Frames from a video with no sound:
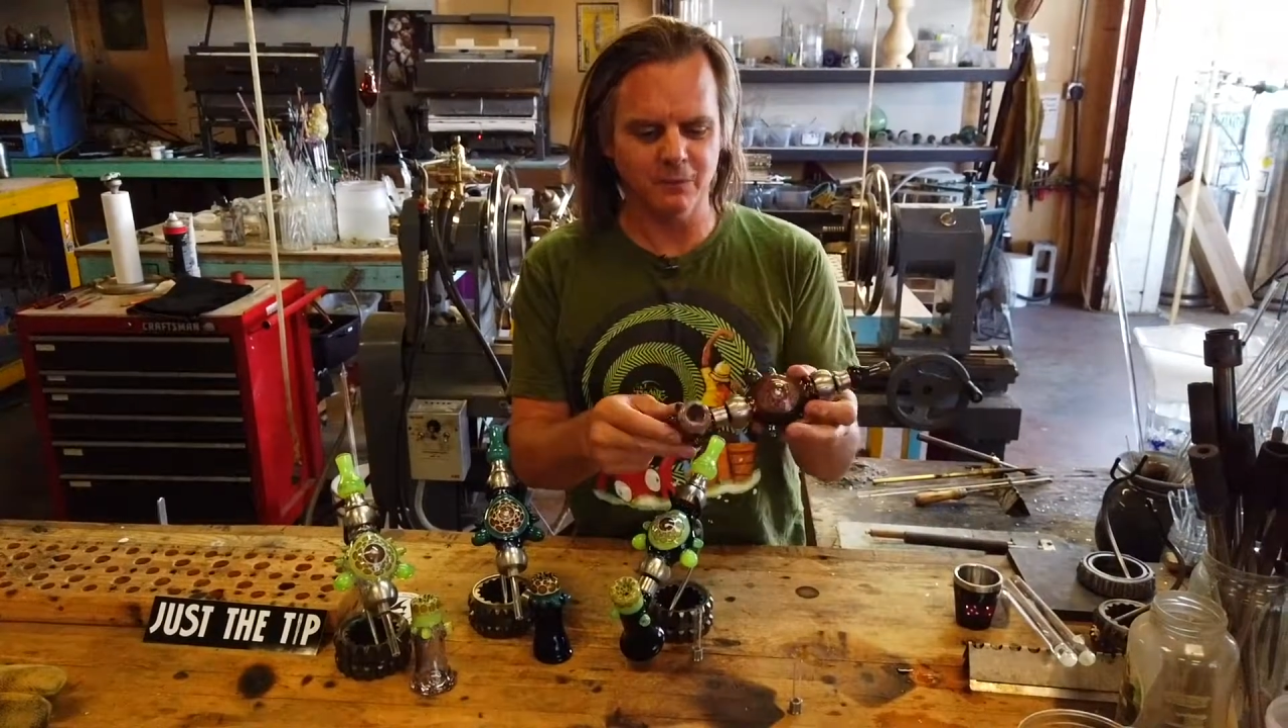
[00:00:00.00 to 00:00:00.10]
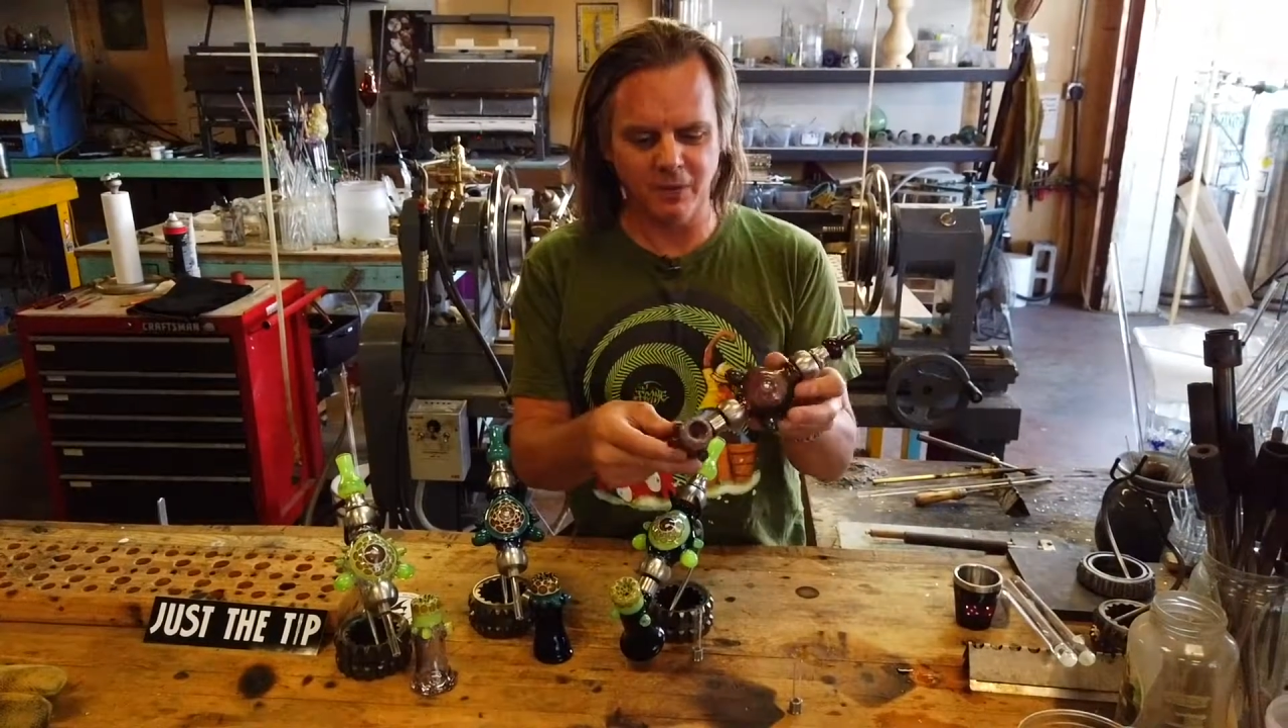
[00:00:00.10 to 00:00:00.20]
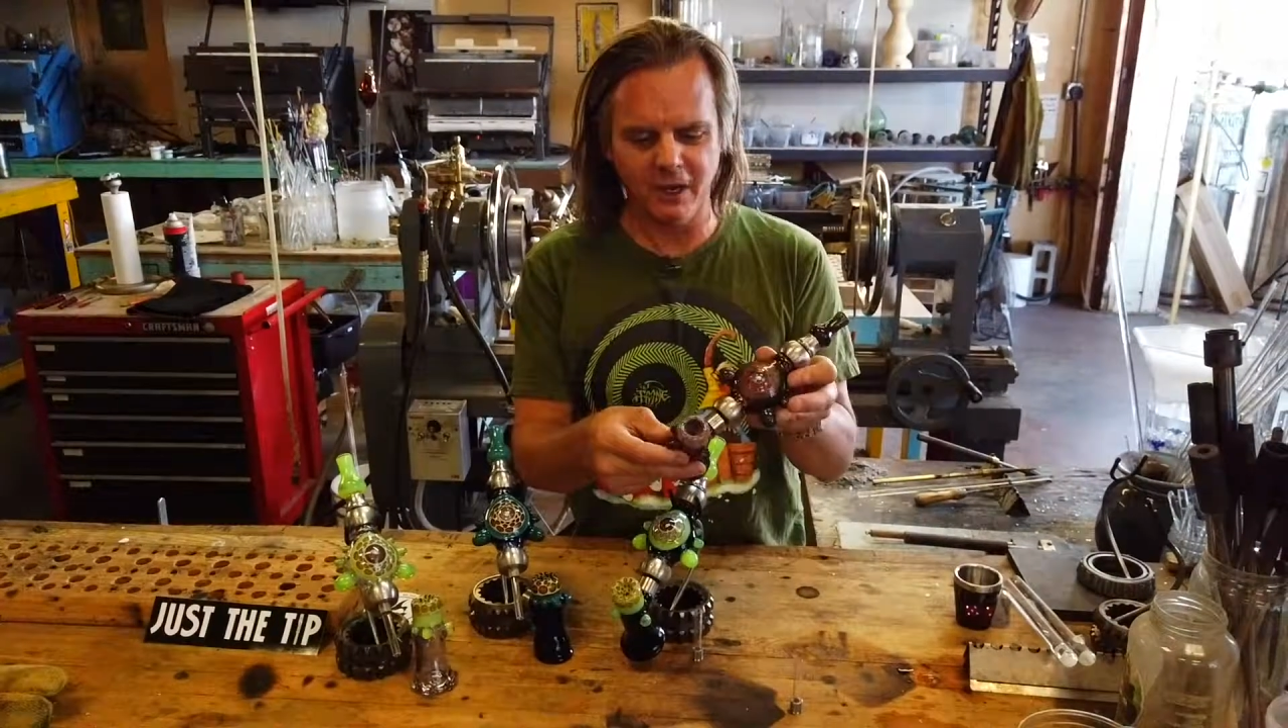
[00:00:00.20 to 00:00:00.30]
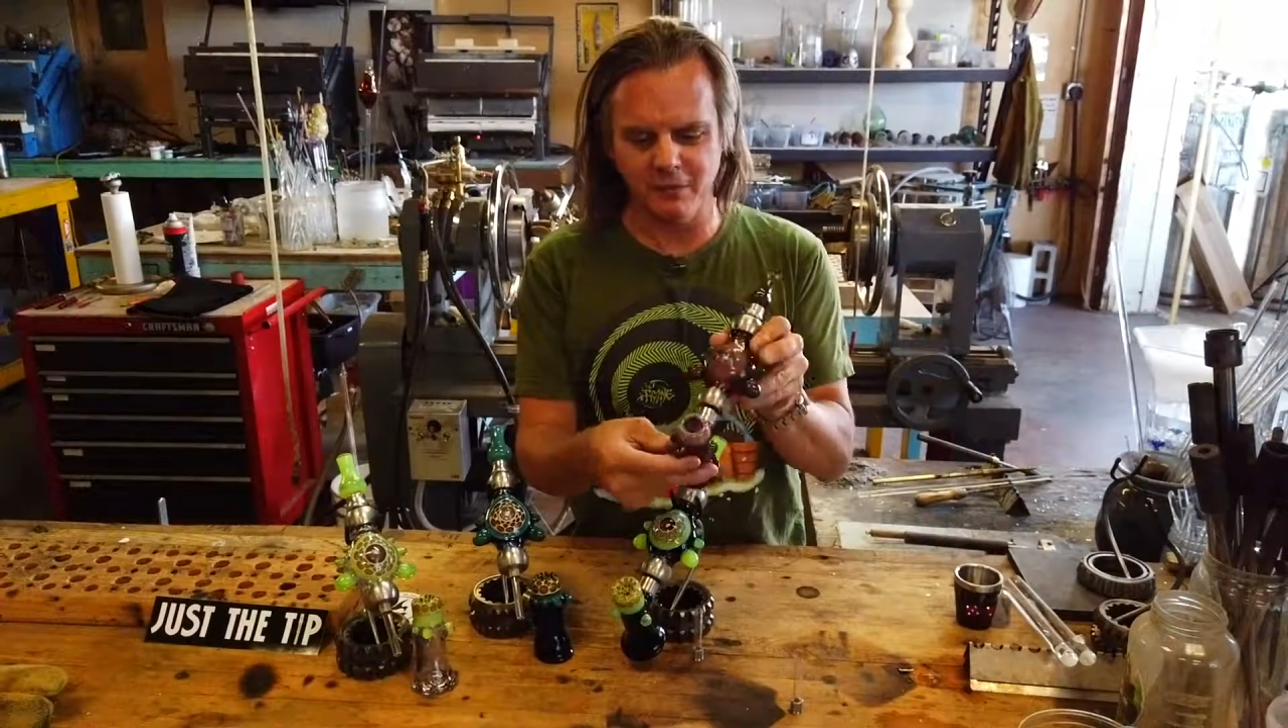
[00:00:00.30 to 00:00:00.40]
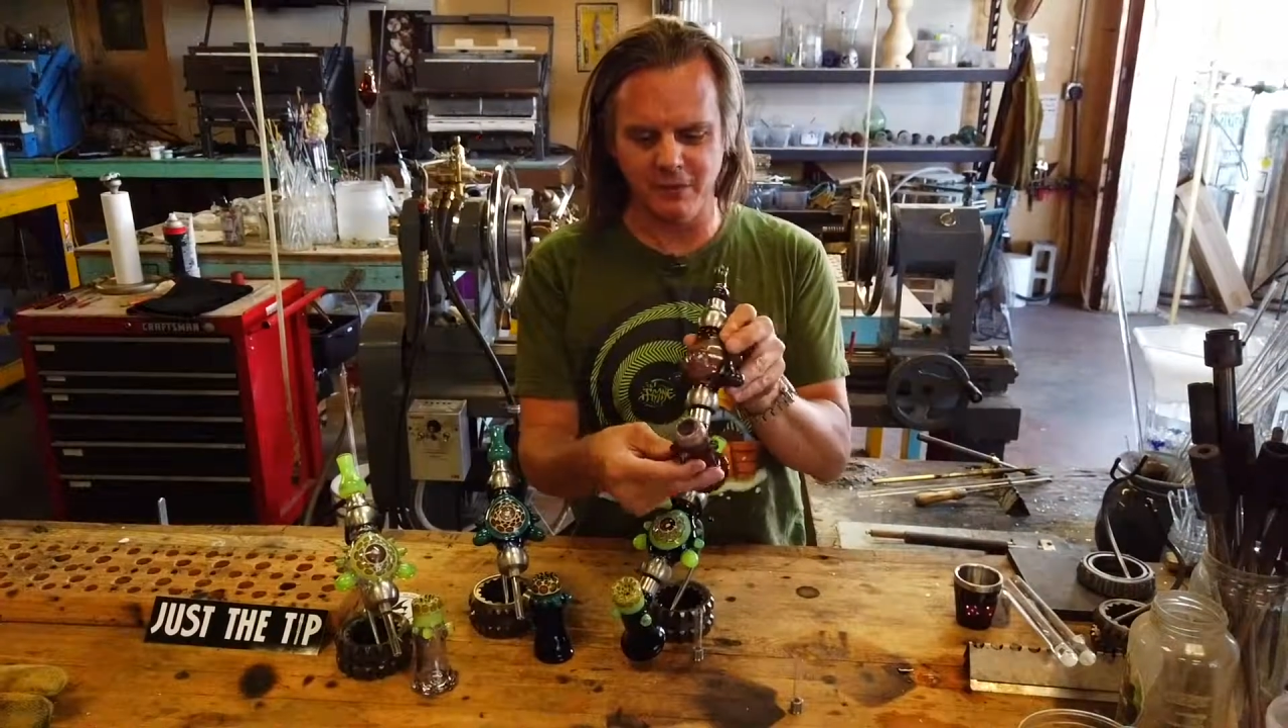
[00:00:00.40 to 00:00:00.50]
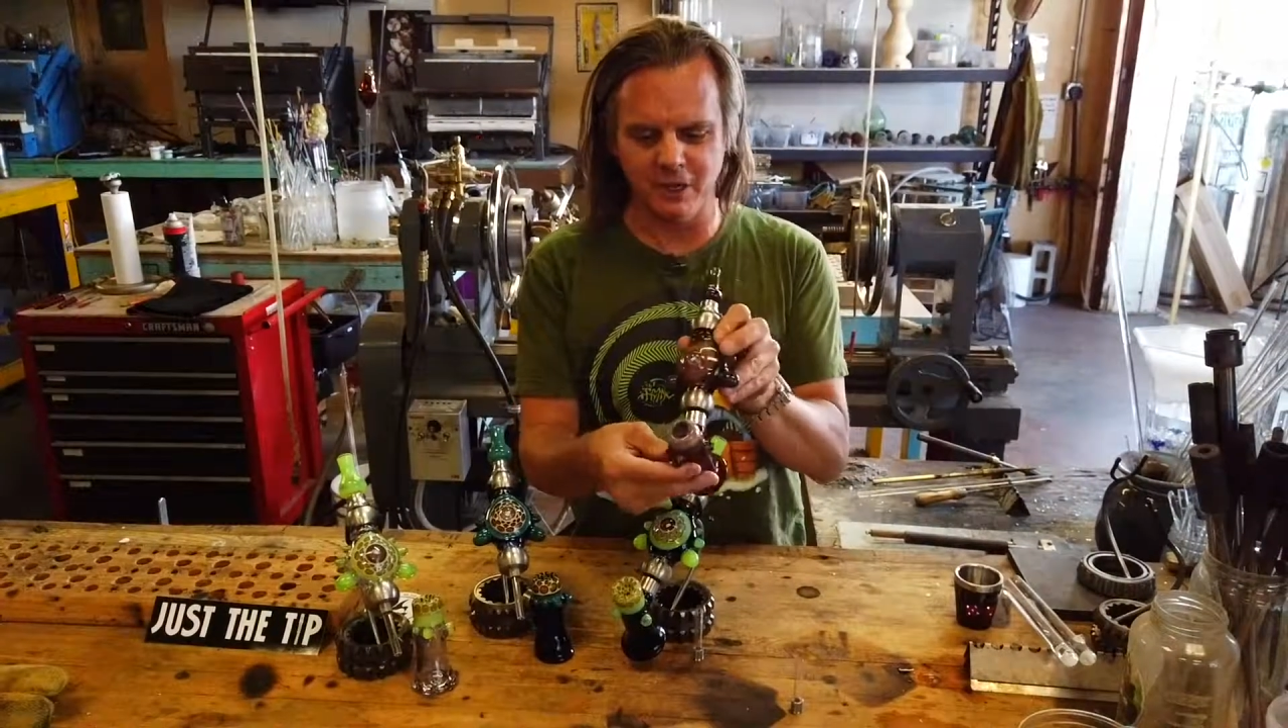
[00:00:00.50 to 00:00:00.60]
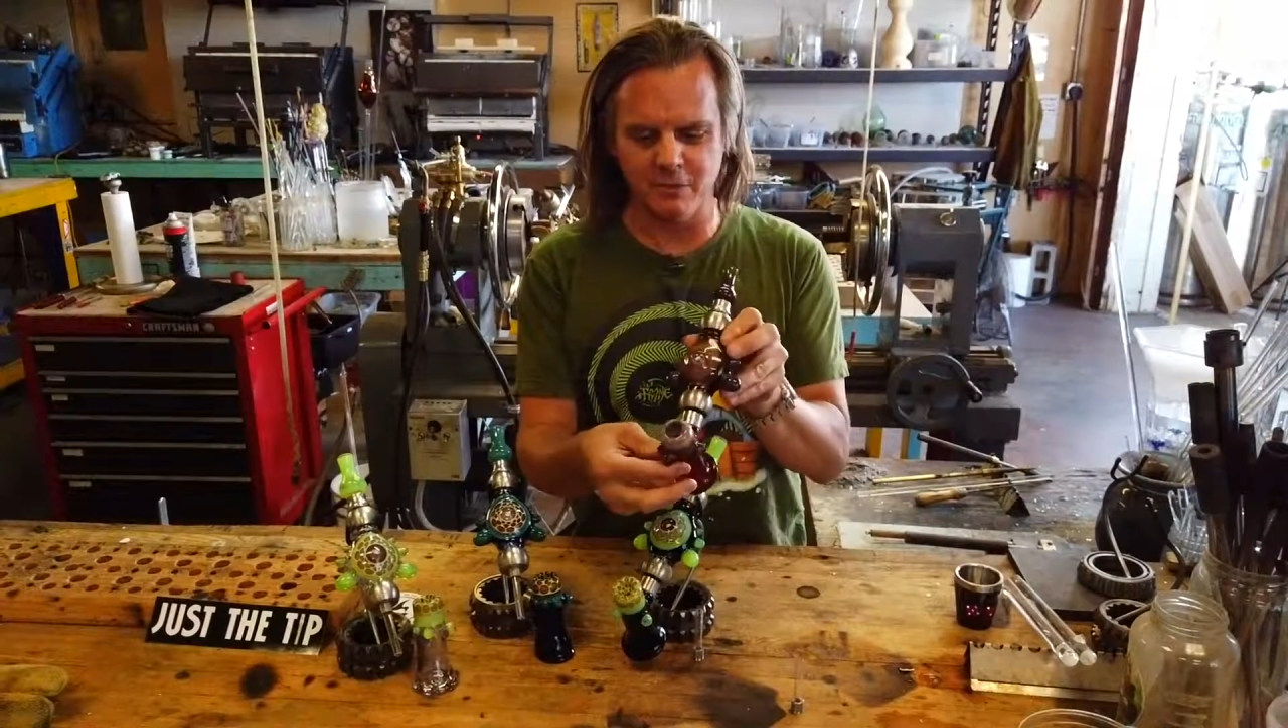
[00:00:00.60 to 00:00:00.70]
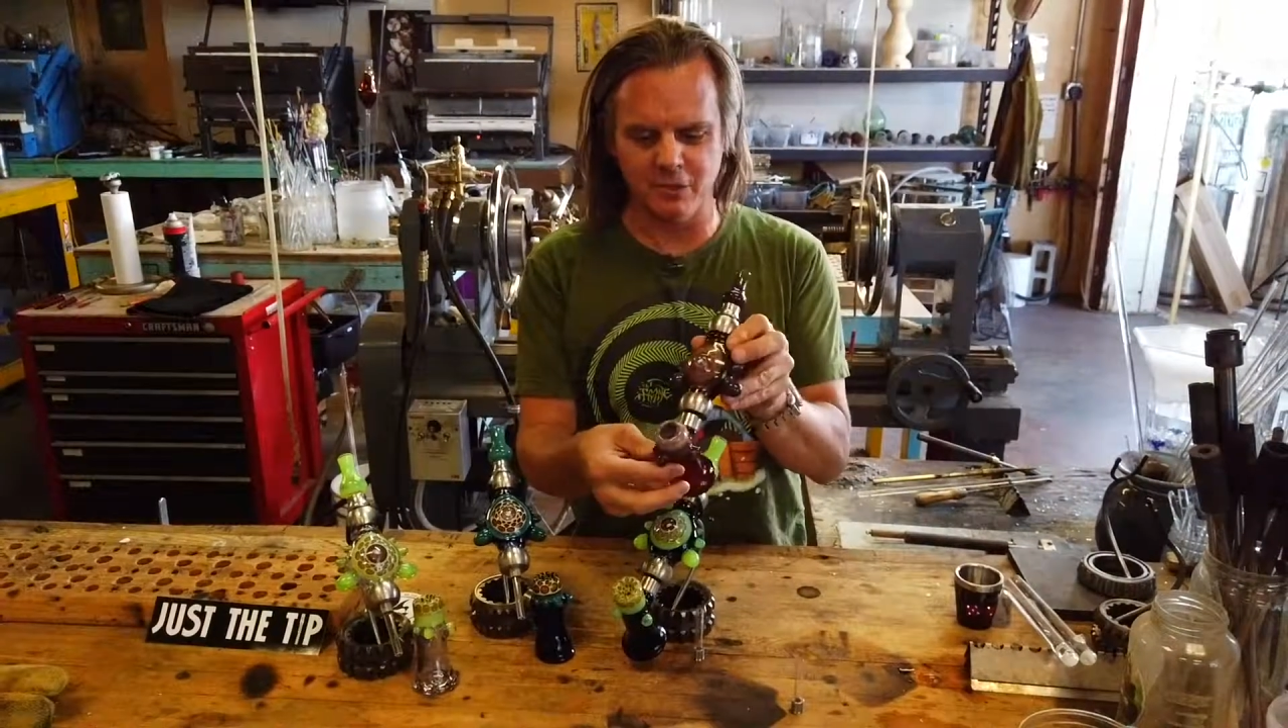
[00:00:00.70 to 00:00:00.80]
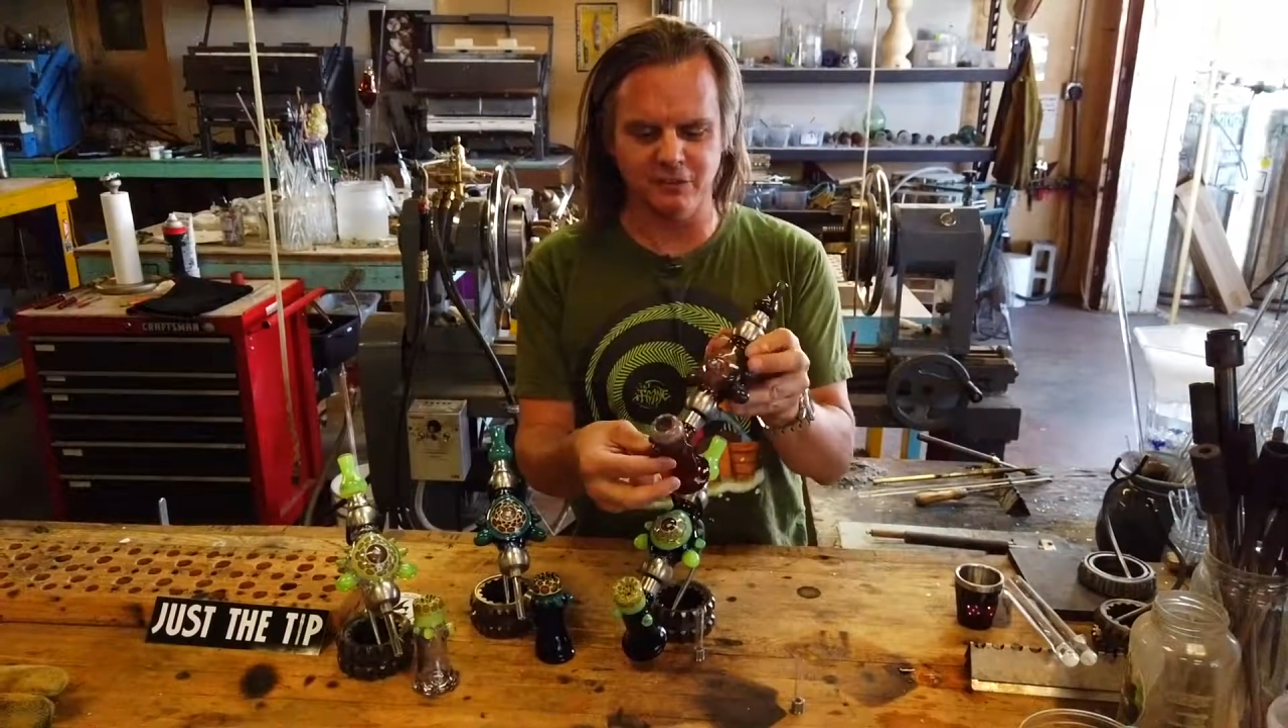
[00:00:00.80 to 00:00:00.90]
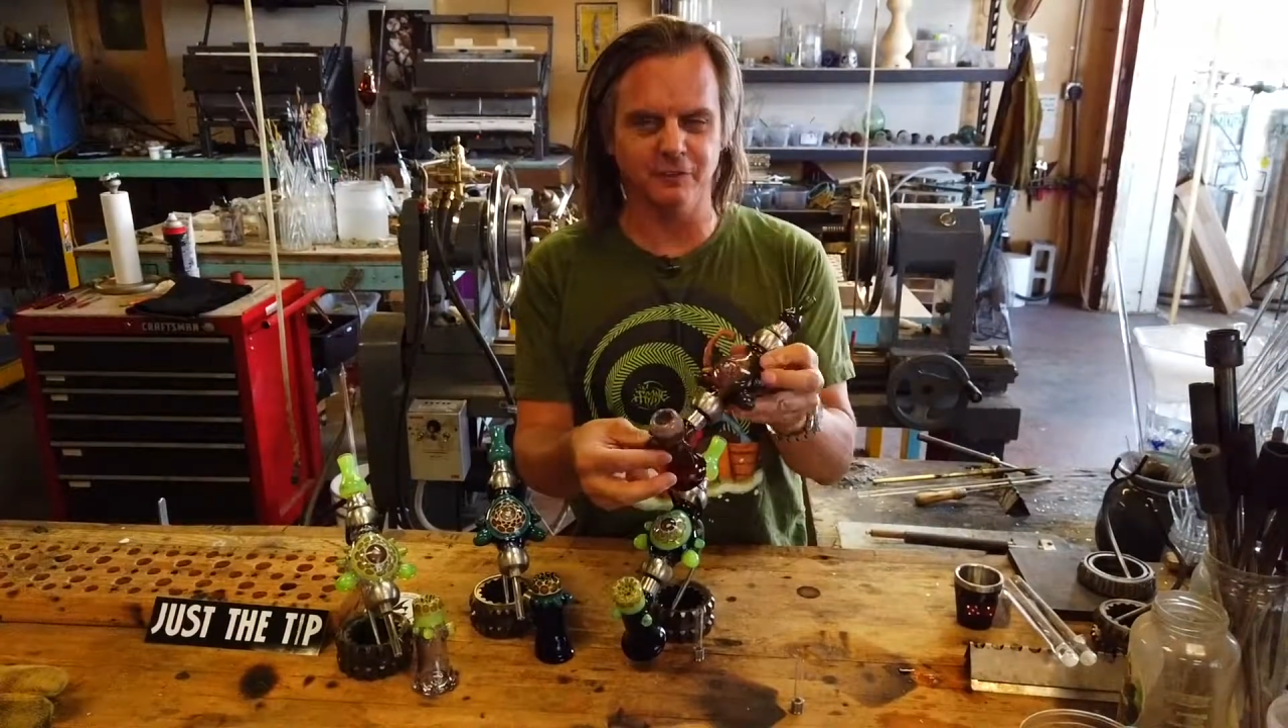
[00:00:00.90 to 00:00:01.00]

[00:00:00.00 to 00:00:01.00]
and probably one of the most